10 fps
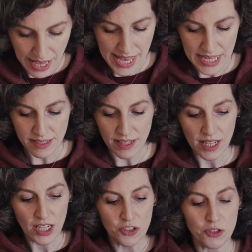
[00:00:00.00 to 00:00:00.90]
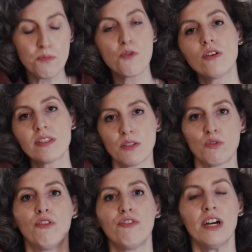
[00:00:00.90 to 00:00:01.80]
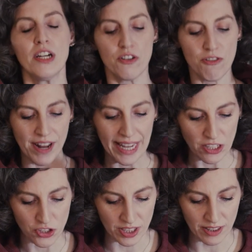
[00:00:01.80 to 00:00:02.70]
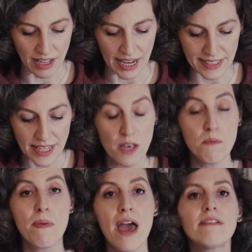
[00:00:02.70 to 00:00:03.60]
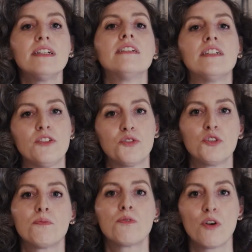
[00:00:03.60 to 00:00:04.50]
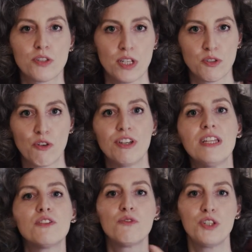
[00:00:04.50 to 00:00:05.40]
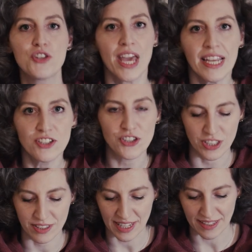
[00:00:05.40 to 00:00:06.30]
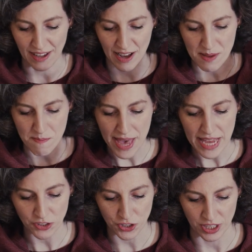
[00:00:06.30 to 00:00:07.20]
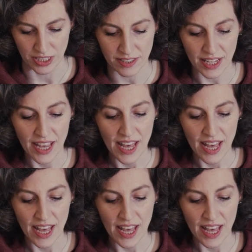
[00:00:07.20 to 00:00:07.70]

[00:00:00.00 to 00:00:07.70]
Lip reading: And the process of creation lies parallel to the process of individuation that I mentioned.